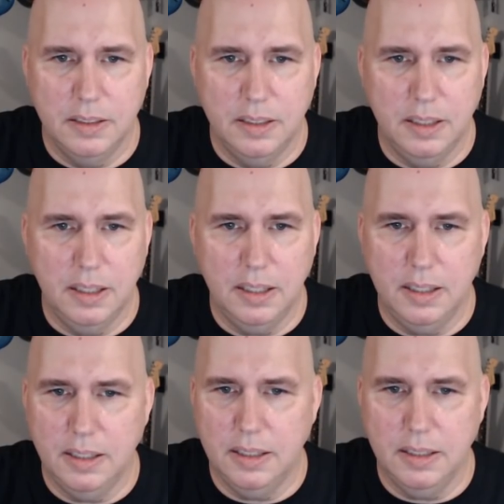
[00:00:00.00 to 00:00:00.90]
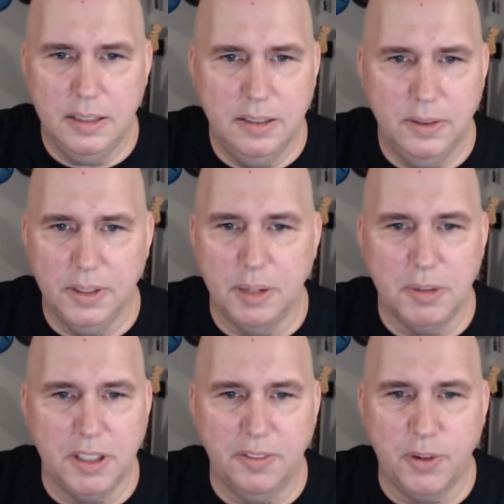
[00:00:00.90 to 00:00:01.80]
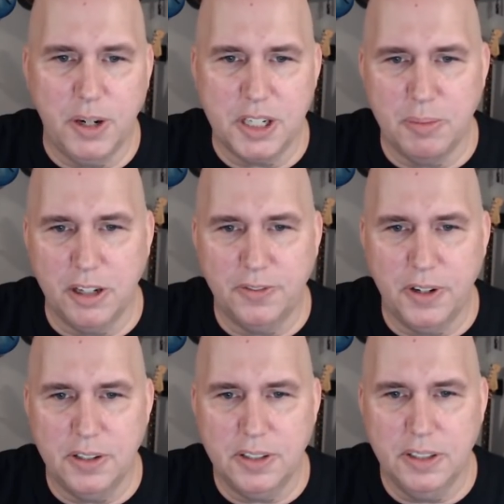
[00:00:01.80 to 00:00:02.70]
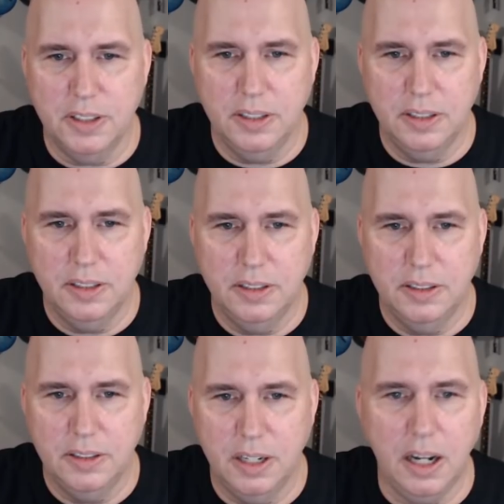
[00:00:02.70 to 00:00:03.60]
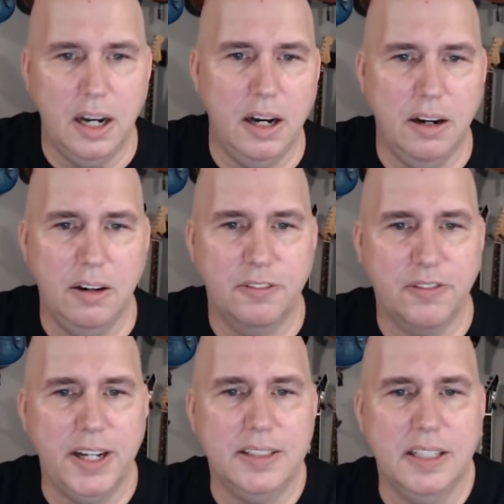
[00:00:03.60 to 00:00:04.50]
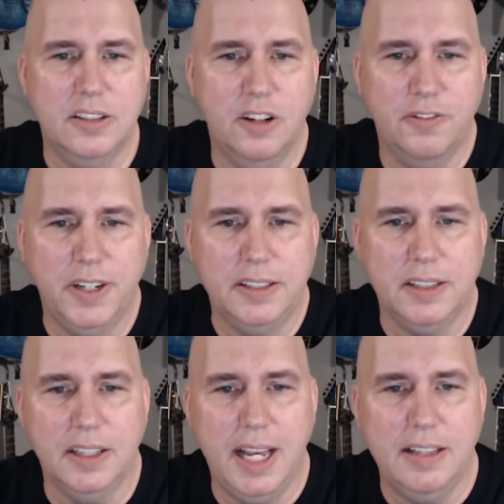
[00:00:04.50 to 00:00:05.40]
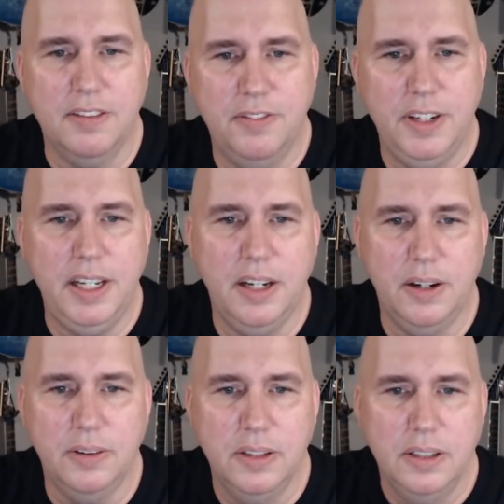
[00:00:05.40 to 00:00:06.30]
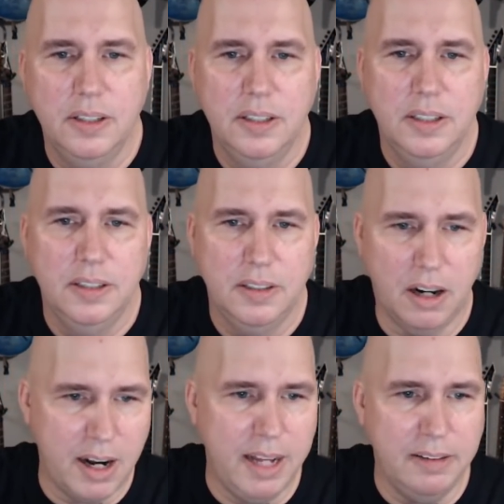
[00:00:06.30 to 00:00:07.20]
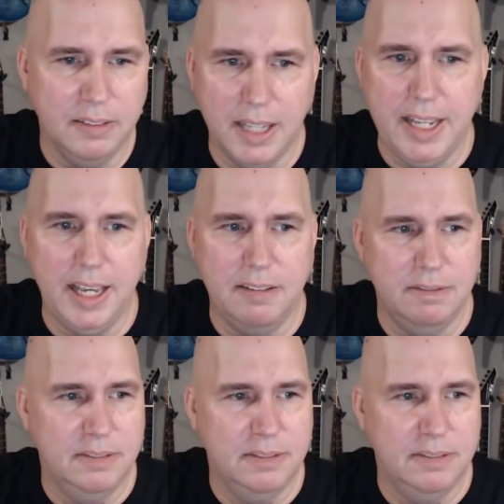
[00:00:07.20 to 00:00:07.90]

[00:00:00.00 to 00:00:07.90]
Uh, hold on. I'm looking for question marks first. Oh, Frank says, don't forget to like the video. All right, like it.